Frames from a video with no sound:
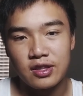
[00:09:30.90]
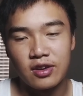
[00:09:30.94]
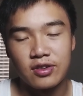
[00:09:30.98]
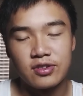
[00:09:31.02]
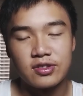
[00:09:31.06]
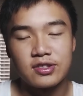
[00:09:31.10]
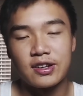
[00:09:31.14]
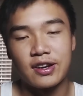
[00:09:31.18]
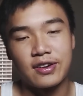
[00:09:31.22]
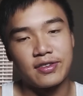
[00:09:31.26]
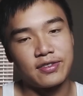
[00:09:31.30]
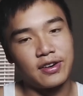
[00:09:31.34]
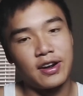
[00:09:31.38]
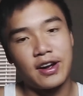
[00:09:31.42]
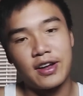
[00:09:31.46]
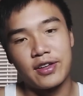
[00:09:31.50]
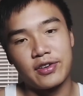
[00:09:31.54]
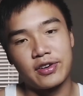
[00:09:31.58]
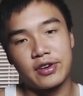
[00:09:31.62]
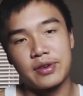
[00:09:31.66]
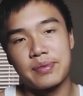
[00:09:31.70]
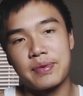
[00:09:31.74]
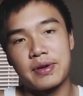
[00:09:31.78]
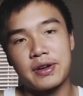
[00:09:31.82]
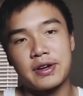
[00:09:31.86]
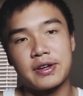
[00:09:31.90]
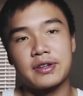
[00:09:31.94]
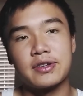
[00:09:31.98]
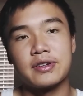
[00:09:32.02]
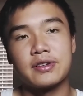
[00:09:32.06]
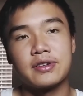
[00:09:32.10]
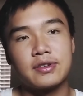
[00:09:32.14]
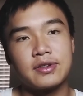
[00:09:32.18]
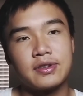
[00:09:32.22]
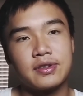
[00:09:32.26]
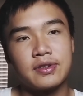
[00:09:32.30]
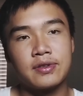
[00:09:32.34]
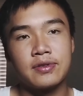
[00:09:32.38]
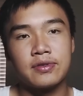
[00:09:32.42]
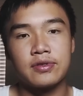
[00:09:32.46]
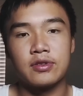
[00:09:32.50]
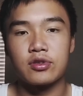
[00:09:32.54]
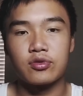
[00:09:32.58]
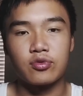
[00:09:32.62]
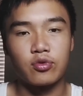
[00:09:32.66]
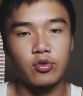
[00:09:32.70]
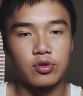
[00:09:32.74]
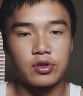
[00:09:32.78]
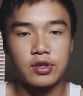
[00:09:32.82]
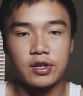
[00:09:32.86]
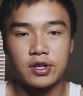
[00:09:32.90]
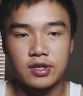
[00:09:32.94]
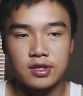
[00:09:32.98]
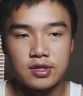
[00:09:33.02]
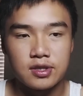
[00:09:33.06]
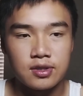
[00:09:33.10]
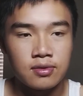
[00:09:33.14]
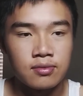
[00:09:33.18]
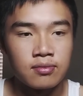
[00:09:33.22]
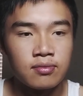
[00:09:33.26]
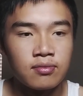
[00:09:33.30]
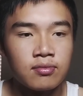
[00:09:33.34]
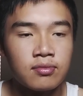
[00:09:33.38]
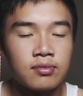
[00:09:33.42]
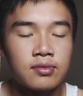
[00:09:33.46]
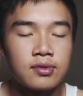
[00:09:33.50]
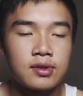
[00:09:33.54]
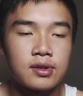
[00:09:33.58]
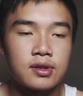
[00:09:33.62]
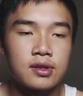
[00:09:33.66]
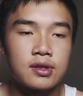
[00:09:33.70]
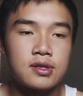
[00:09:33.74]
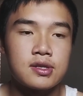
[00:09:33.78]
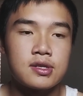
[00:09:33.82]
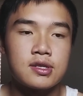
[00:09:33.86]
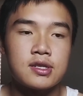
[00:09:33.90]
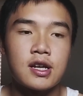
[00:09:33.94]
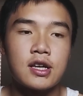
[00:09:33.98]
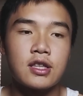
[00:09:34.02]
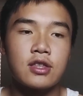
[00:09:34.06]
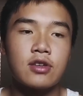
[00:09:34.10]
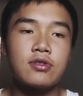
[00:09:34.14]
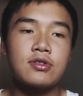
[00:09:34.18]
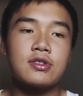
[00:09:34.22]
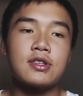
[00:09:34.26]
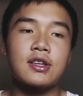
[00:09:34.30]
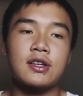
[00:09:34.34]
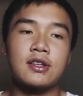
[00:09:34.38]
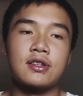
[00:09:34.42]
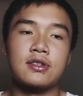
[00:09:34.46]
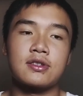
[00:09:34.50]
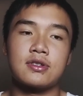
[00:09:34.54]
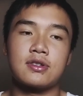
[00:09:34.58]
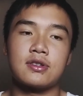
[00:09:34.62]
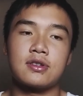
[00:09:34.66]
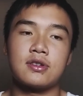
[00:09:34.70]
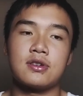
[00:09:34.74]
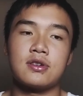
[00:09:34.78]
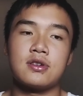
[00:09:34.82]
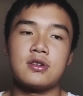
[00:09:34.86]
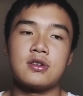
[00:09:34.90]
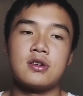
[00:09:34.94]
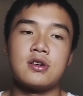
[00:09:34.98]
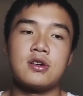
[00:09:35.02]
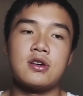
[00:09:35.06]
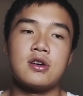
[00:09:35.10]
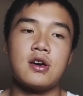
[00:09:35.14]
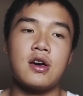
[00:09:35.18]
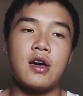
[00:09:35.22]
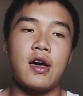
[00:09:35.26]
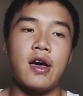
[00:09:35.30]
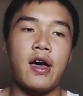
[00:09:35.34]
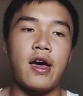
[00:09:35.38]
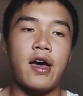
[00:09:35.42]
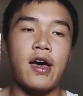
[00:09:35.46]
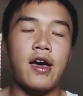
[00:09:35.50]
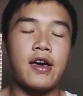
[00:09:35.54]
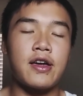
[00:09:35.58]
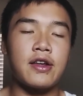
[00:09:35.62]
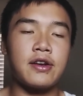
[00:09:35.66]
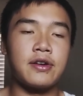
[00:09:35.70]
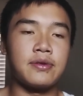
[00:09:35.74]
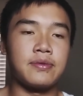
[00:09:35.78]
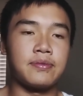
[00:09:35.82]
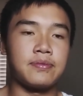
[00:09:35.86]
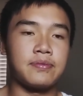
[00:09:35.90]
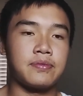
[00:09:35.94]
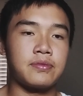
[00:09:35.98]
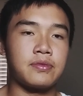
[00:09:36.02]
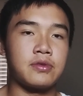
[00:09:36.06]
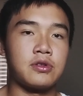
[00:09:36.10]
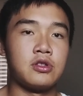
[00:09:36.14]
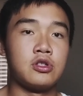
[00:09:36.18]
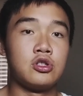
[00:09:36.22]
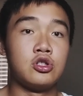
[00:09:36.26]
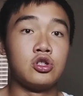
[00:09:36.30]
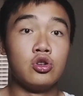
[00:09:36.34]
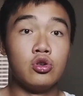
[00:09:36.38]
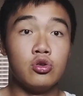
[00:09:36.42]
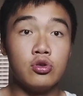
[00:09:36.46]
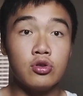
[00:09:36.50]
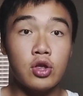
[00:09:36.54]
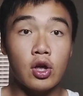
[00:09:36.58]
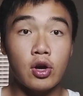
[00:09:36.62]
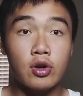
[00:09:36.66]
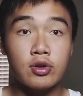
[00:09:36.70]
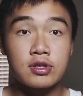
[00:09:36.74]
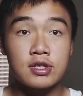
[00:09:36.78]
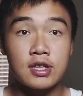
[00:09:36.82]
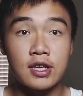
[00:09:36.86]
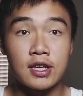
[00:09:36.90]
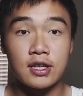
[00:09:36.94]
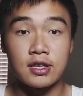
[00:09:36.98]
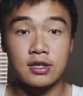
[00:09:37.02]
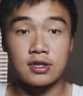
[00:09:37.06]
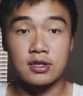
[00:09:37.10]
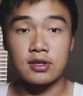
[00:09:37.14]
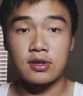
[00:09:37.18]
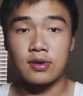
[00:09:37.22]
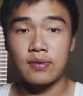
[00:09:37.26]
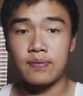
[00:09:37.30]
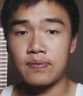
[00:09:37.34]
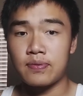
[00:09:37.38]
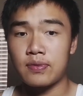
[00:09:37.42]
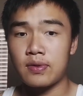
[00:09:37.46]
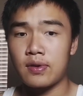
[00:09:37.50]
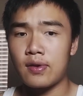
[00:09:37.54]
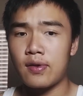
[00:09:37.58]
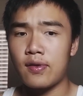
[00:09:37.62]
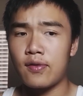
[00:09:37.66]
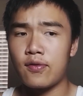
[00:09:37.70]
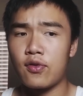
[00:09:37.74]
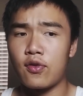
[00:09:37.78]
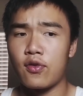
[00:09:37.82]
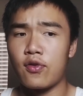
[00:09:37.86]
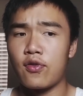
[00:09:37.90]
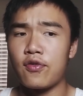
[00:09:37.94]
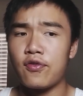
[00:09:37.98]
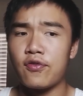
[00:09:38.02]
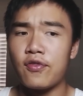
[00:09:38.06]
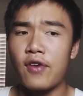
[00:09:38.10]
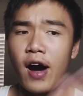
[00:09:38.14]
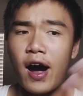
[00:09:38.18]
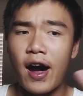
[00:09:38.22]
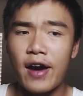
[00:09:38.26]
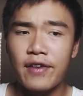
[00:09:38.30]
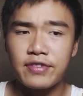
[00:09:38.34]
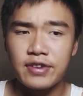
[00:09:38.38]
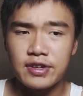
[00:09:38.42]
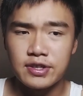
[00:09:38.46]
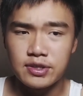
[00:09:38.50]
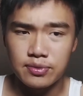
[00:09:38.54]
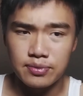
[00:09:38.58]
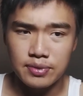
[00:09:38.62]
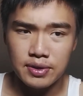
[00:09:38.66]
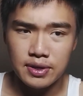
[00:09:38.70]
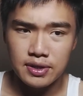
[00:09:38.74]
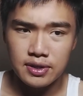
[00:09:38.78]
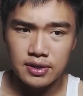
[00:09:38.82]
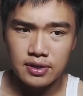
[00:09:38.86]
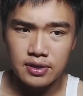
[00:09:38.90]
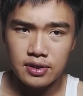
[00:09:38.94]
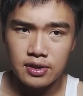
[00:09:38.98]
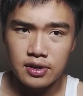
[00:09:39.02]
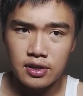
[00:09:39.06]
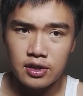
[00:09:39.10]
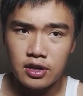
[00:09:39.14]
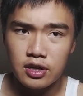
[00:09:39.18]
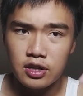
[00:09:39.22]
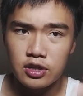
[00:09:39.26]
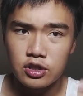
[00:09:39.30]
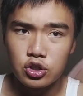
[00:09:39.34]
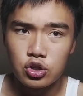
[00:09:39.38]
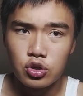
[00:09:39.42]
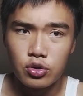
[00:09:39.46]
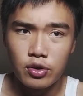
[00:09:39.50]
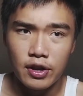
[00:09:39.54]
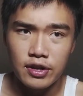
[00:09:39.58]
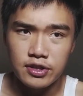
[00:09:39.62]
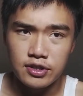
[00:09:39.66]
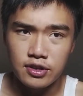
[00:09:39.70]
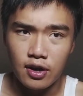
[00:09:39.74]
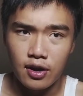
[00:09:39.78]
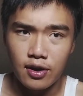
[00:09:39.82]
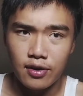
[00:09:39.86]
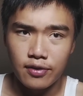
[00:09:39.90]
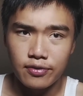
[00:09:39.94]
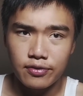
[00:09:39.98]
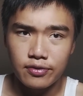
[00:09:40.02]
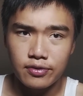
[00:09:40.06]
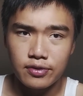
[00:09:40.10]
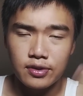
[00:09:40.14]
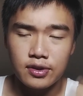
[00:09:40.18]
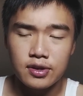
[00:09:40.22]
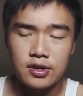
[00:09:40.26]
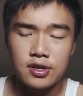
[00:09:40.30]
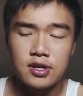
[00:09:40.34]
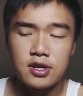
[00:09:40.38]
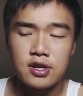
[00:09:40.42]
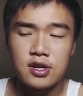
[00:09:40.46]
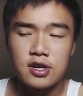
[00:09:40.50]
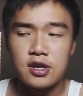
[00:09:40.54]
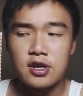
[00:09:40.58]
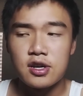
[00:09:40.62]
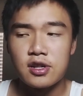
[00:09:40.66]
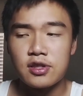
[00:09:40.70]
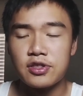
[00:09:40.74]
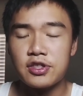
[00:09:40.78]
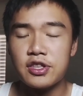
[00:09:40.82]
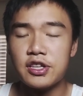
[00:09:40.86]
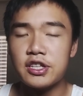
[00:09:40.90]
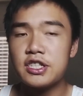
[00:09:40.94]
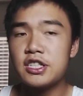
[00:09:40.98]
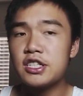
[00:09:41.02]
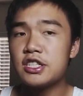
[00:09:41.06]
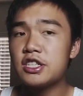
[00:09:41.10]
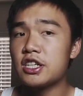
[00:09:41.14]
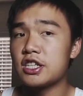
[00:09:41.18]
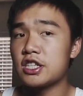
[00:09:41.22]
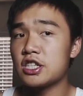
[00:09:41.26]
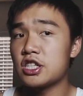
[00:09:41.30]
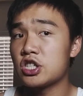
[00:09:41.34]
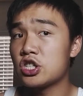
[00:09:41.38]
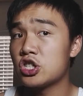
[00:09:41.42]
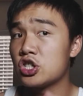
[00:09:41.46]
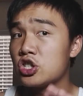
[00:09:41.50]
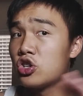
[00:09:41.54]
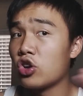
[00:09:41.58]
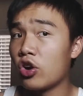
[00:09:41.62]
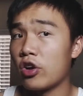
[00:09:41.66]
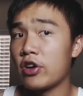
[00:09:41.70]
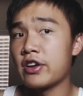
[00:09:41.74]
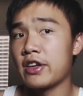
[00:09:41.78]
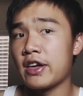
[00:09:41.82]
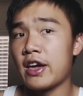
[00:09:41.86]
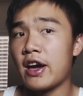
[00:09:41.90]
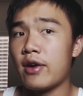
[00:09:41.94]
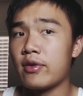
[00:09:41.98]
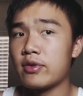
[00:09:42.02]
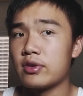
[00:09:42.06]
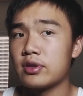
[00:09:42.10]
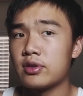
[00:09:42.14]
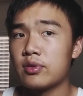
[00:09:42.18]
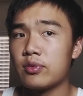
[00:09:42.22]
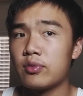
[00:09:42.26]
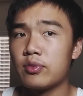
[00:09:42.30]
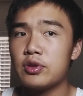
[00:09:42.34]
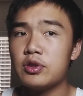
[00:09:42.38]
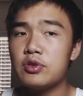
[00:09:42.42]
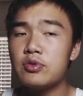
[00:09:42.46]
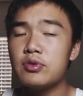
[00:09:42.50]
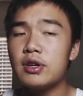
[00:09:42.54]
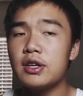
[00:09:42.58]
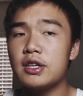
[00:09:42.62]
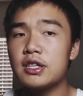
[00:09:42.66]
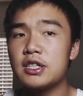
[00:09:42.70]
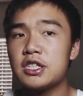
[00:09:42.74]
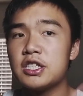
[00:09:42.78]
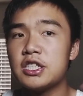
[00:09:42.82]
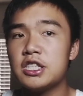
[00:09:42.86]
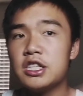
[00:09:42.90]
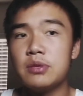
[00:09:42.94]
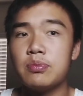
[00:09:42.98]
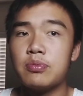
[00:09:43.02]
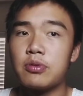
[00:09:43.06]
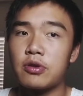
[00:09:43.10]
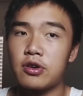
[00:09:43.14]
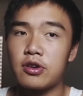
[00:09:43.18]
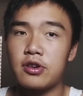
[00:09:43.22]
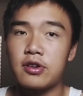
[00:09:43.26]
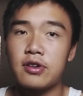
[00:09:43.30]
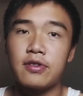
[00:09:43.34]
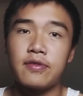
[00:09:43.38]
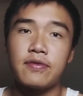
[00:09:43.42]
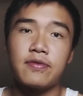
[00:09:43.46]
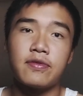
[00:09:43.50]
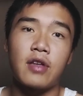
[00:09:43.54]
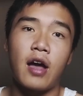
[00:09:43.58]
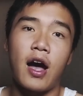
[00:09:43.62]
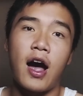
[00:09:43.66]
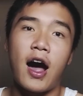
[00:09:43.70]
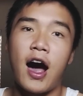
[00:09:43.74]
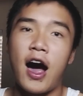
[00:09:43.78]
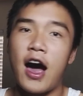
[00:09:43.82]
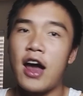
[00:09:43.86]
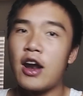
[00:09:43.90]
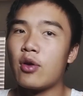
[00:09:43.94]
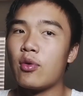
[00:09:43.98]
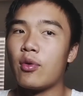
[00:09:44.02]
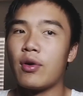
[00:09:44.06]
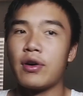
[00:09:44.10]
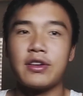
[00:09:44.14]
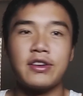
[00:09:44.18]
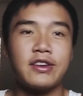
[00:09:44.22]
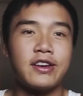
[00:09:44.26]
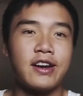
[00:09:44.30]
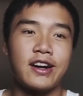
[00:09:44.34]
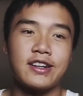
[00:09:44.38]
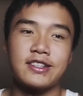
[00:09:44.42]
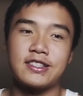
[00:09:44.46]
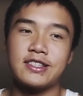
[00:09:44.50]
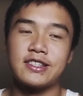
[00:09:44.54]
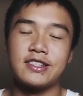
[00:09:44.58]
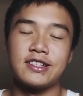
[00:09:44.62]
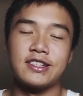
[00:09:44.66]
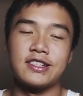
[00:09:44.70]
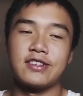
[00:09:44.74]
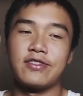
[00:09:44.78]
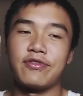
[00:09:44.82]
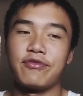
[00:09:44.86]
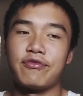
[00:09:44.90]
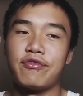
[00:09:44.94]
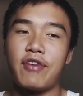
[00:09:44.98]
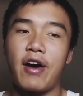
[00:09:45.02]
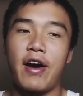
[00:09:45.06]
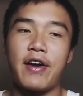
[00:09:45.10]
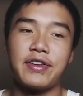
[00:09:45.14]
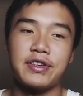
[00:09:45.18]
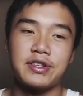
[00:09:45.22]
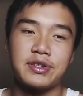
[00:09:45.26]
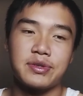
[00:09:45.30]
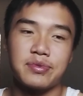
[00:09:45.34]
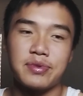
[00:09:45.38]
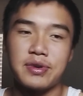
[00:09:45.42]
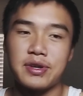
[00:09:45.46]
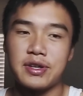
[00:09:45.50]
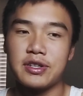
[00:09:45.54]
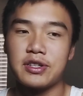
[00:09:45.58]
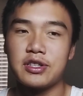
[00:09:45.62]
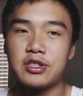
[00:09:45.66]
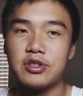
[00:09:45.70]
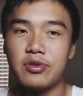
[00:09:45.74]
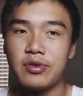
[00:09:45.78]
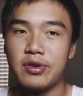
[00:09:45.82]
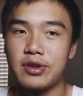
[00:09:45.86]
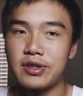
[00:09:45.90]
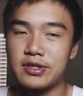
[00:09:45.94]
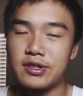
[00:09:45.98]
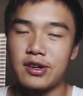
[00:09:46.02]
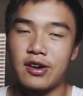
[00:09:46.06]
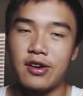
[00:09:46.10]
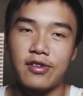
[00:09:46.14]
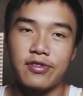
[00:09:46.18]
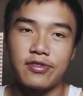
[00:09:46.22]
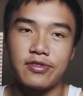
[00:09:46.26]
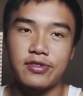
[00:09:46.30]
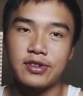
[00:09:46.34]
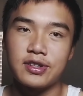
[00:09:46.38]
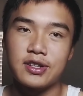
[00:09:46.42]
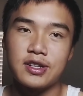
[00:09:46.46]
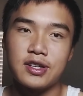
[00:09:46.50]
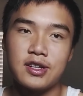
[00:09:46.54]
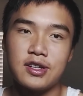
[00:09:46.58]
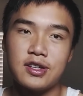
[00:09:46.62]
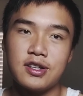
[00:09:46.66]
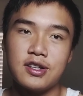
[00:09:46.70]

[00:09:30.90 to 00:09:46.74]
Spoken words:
Those I would highly recommend. Those four things. Take those things and do those things for 5 days a week. 2 days off. This is just starting out. When you get deeper, I don't want you guys just 5 days a week, 2 days off.